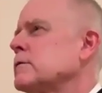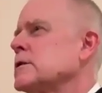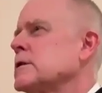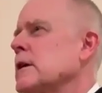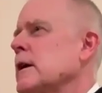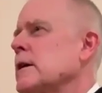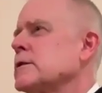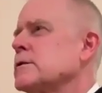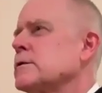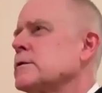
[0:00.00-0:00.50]

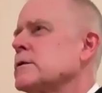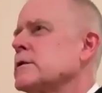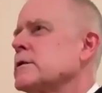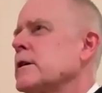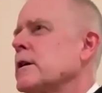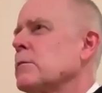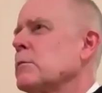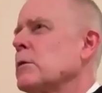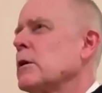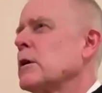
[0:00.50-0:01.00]
Fusatsu
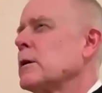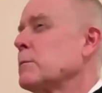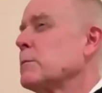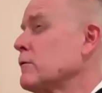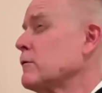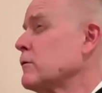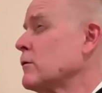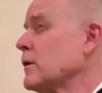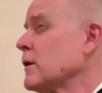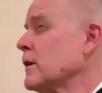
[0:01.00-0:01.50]
ceremony
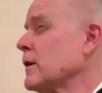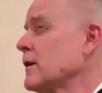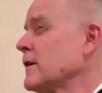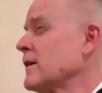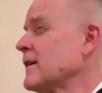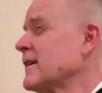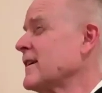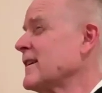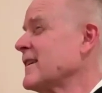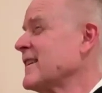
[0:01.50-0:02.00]
before?
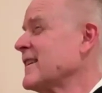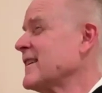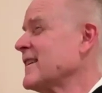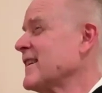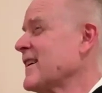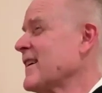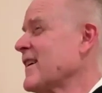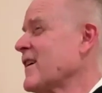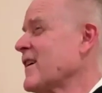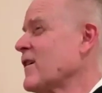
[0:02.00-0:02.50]

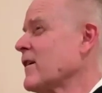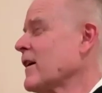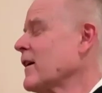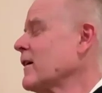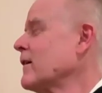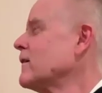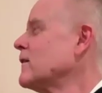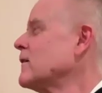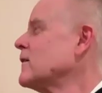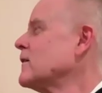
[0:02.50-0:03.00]

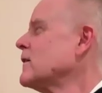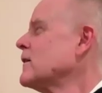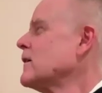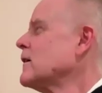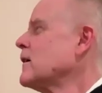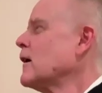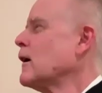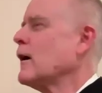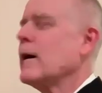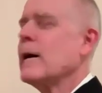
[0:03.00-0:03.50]

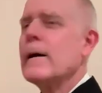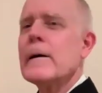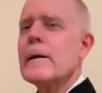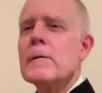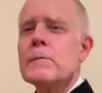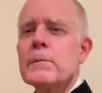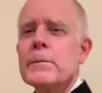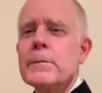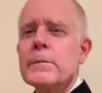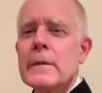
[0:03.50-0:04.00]

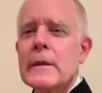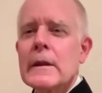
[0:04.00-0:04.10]
Okay.